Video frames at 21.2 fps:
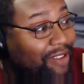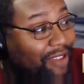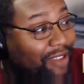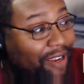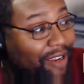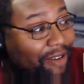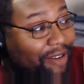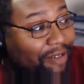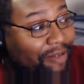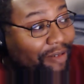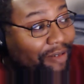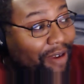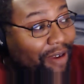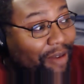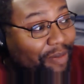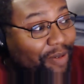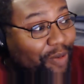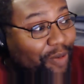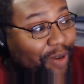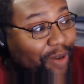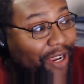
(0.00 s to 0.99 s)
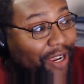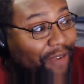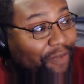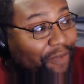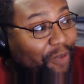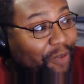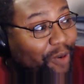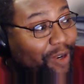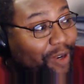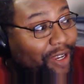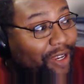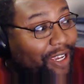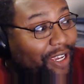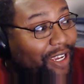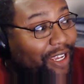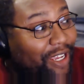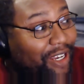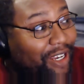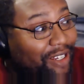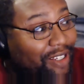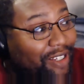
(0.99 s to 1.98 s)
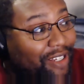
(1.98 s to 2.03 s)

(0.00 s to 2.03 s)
They're up 28-14. It's